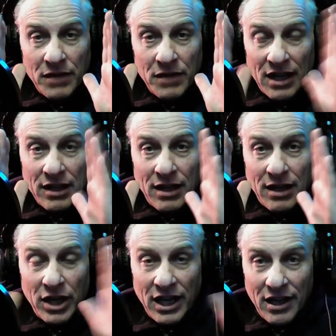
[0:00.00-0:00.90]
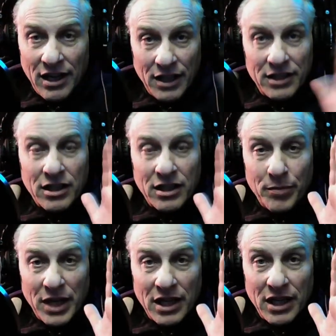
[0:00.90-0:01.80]
not allowing anything to
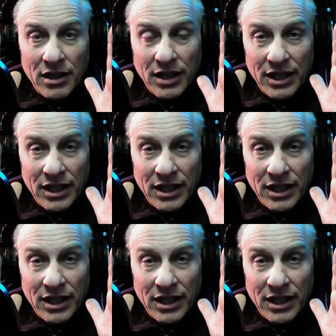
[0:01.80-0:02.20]
come in,